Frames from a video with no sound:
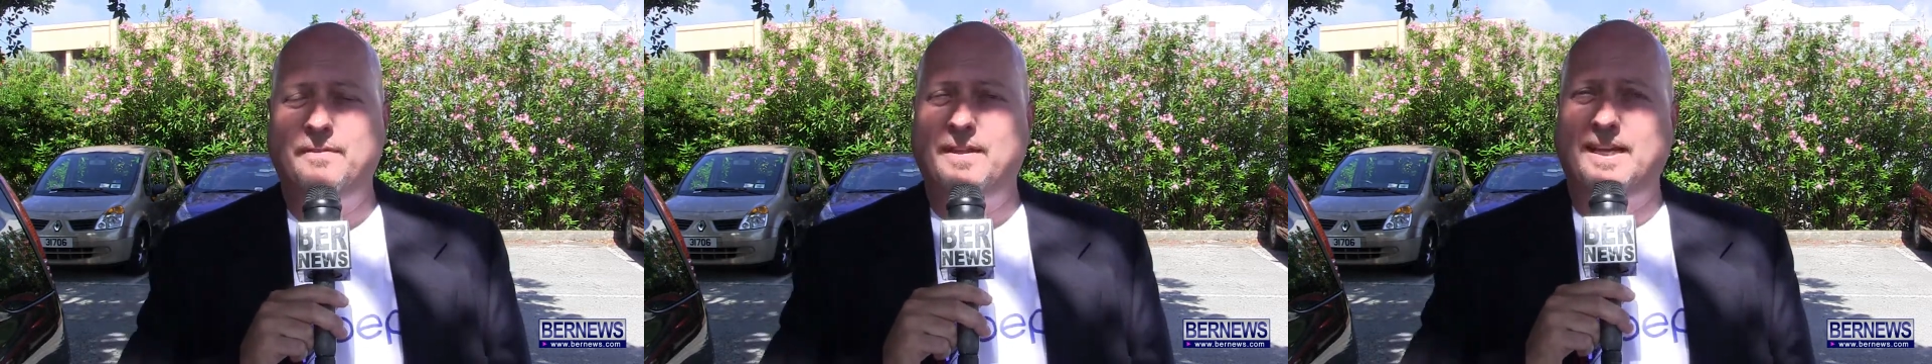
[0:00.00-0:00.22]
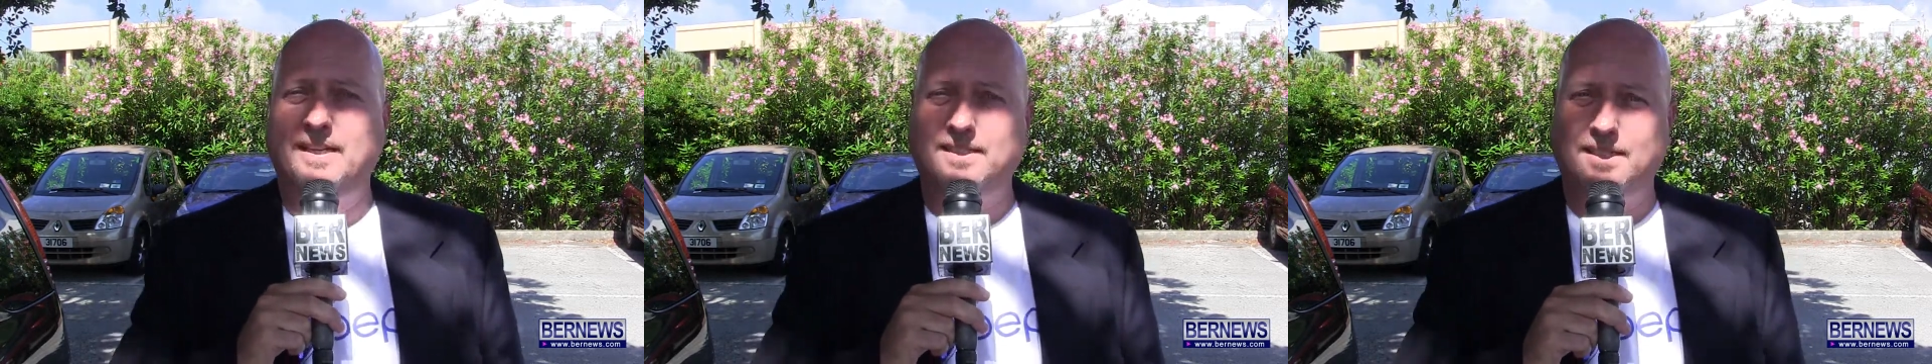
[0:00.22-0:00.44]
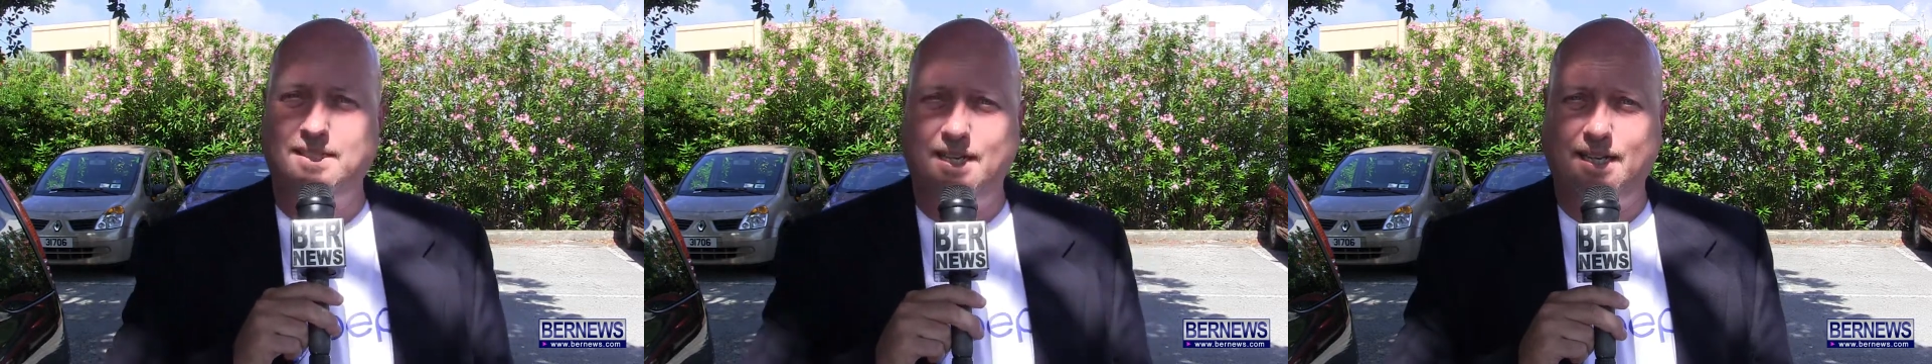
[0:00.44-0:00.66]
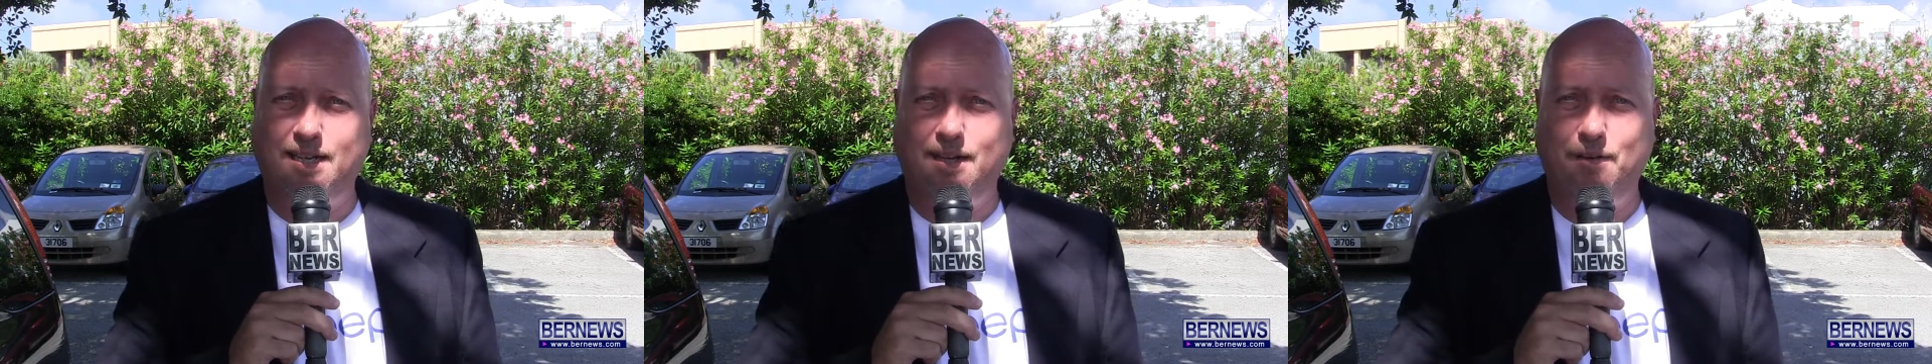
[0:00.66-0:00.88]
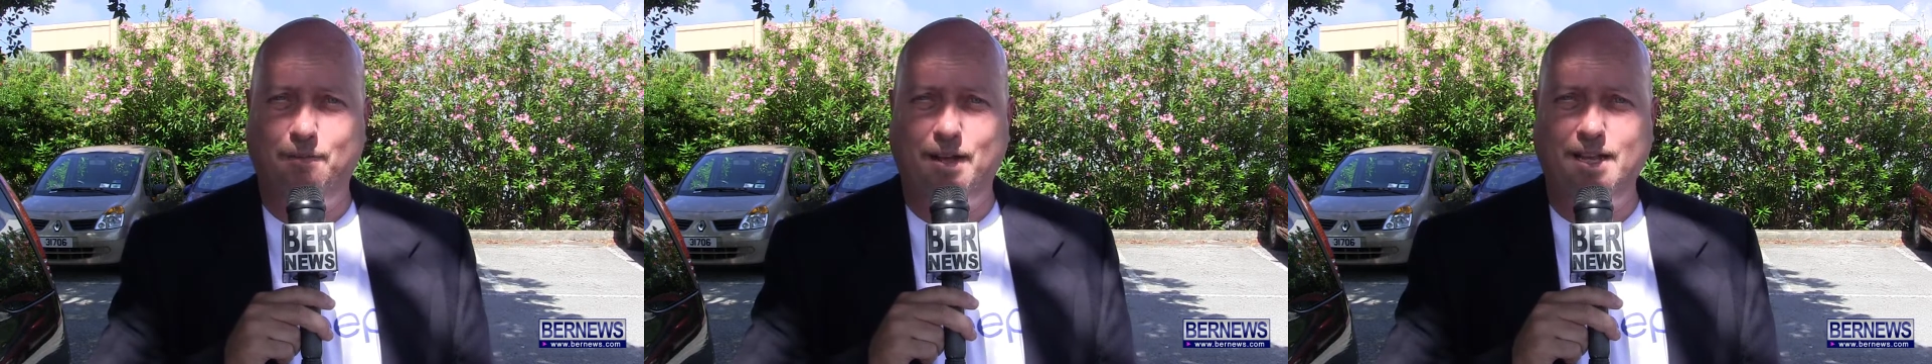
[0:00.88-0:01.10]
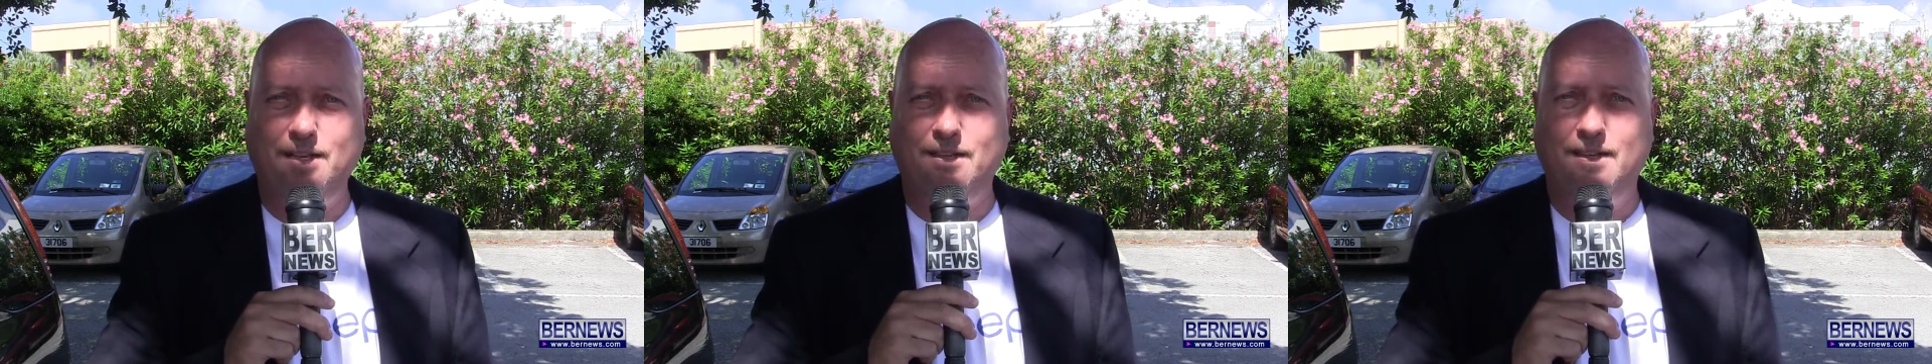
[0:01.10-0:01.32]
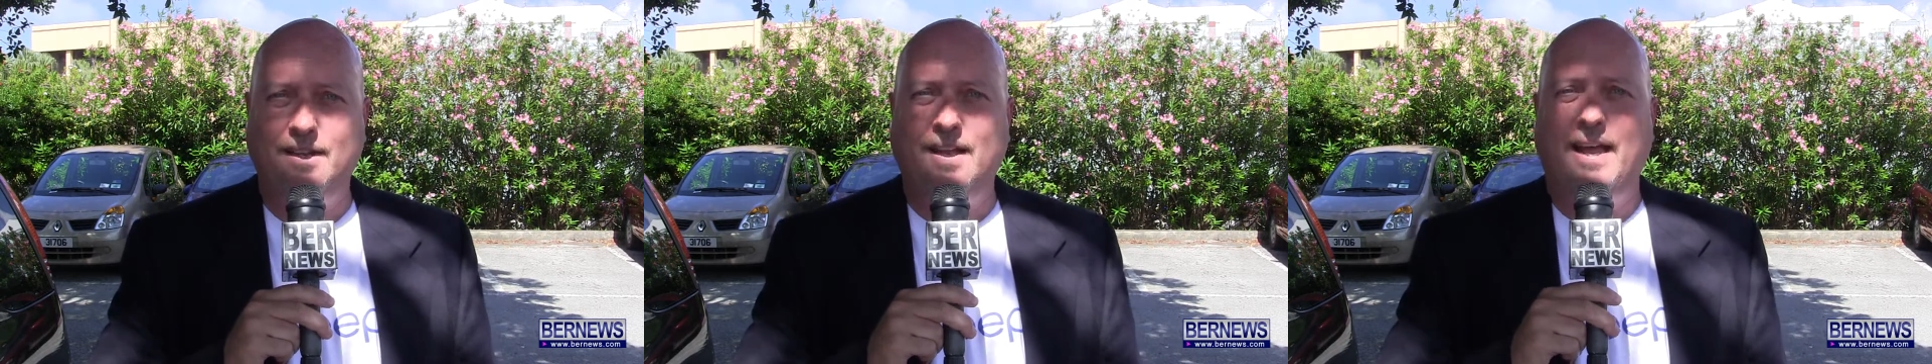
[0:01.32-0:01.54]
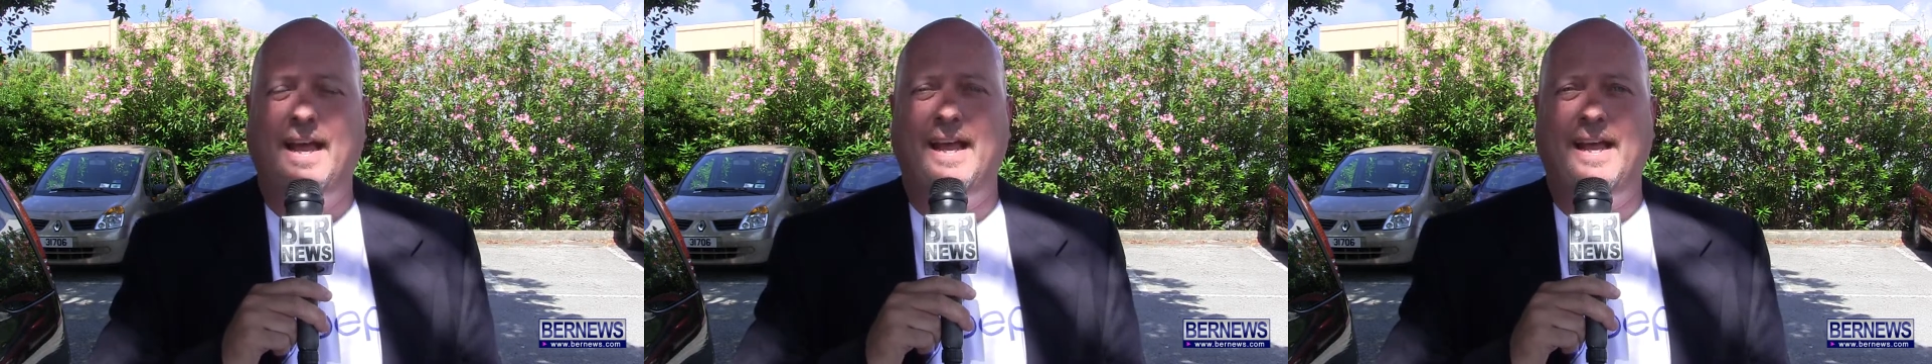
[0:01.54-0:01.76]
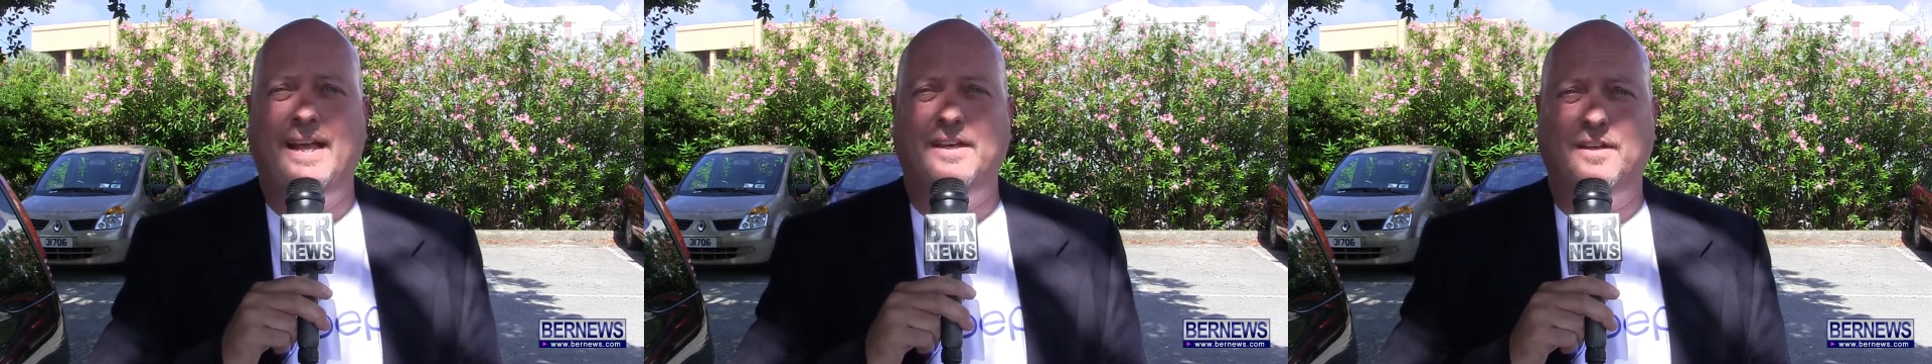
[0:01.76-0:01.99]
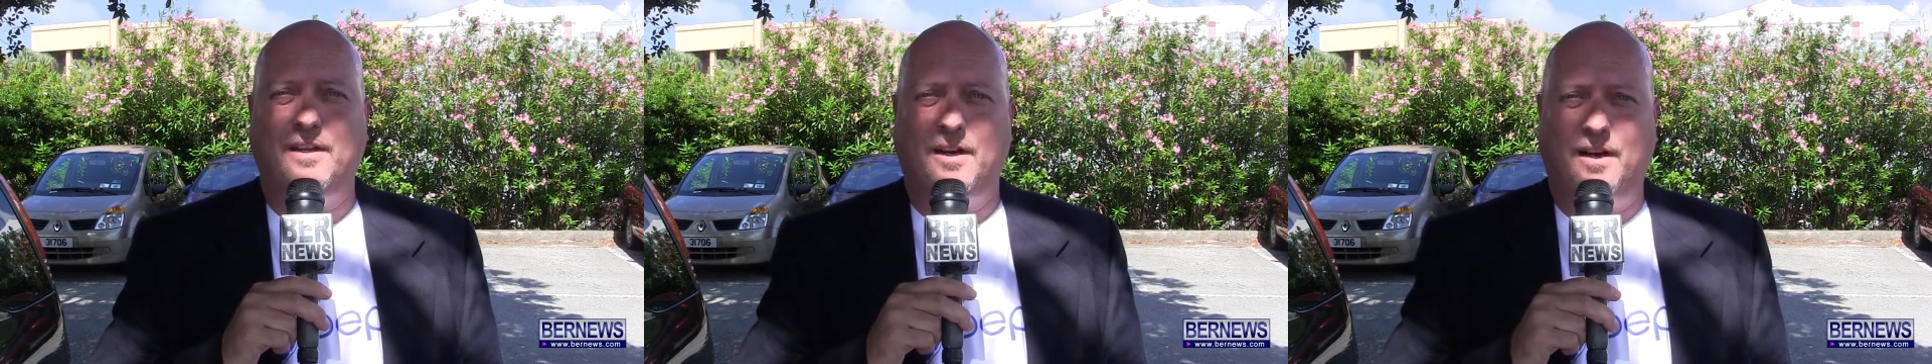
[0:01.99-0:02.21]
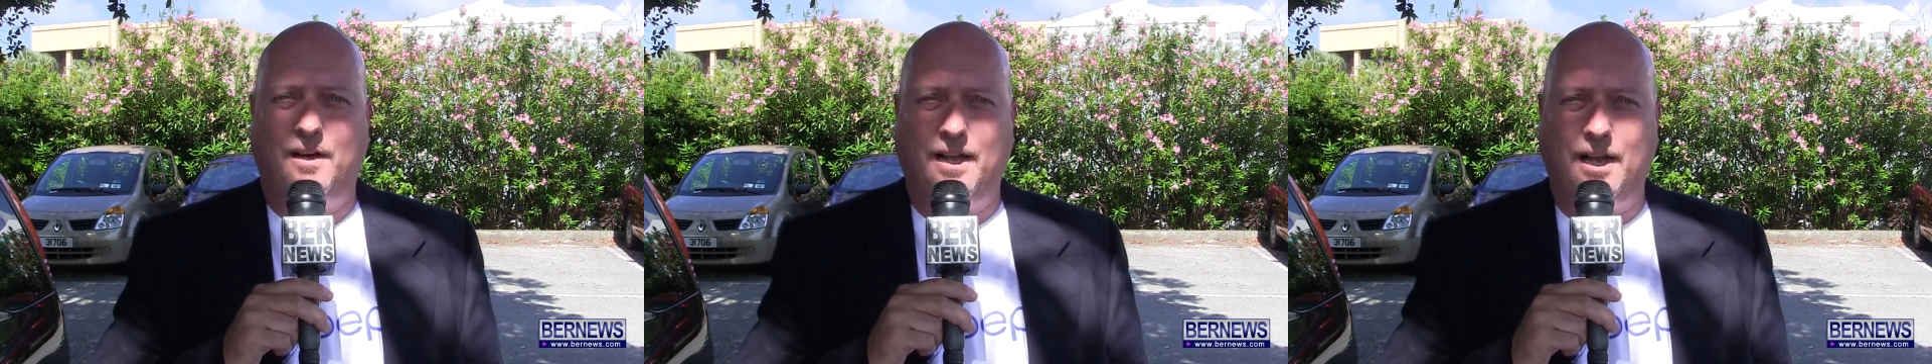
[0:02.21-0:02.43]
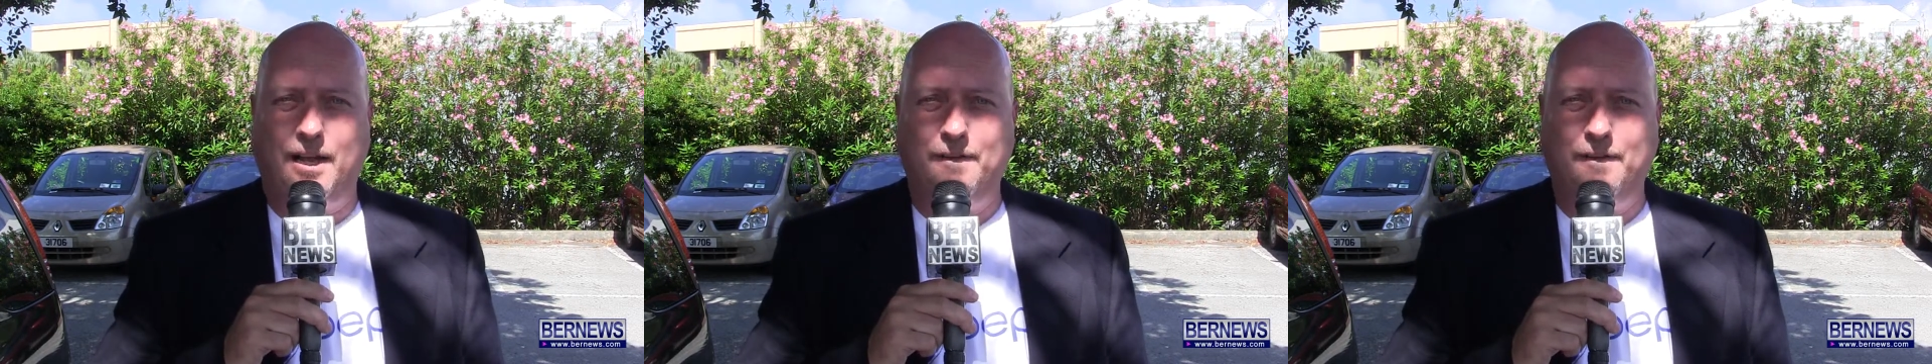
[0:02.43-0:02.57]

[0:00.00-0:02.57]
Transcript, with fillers: That is a ticketed event and uh,